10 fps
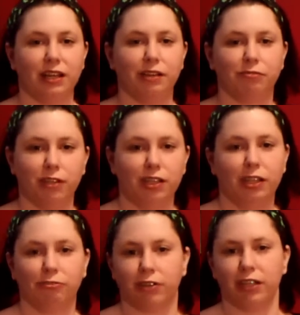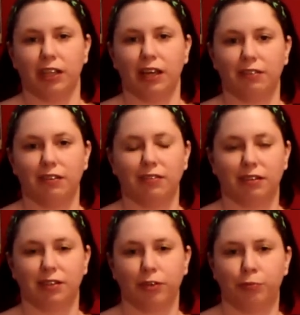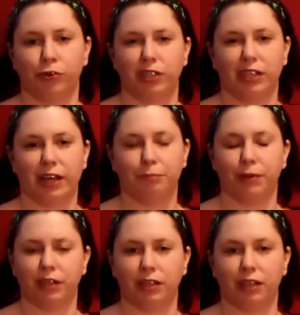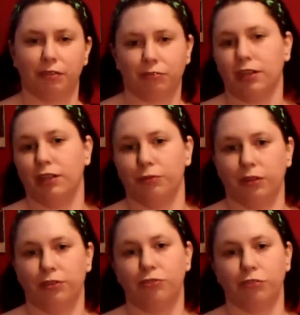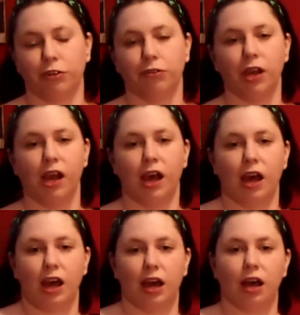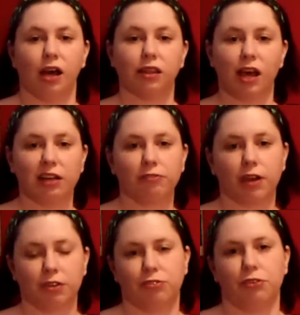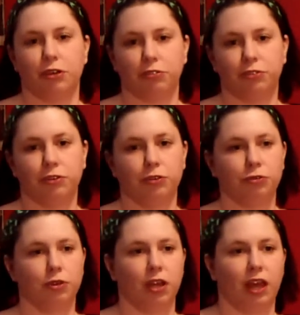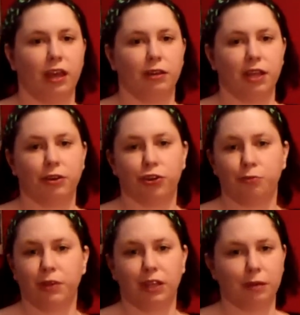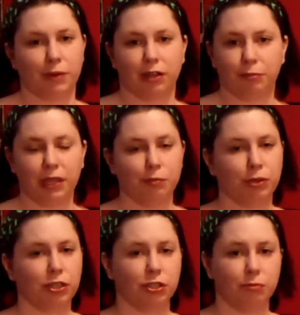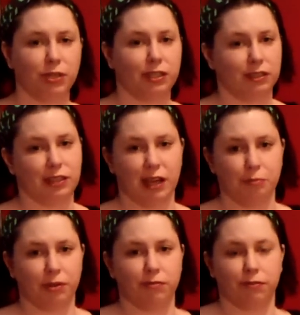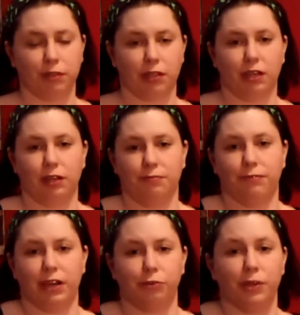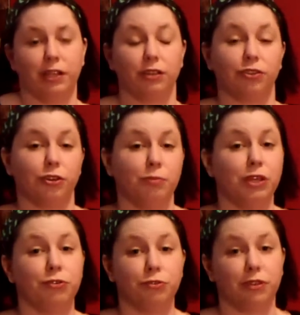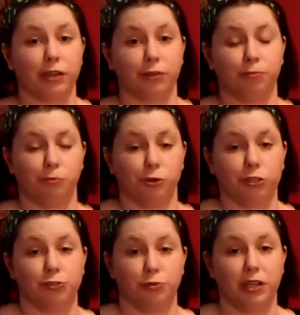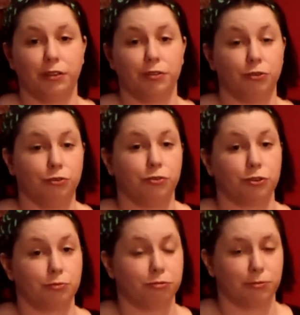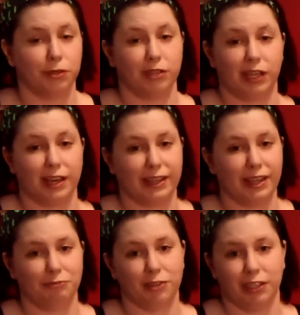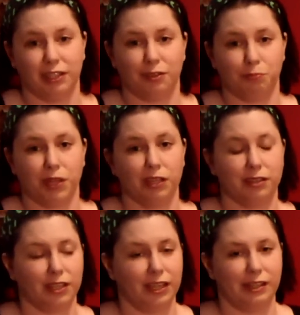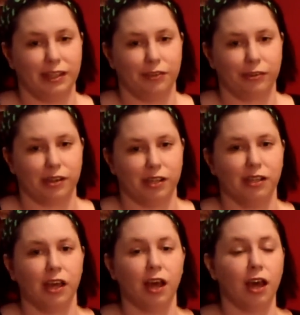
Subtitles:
and I didn't really realize this until he pointed it out, but it really was true. A lot of cons you go to, and it could be the amount of people, it could be the type of environment, could be who they've worked with who are promoting. I can't really speak to any other con,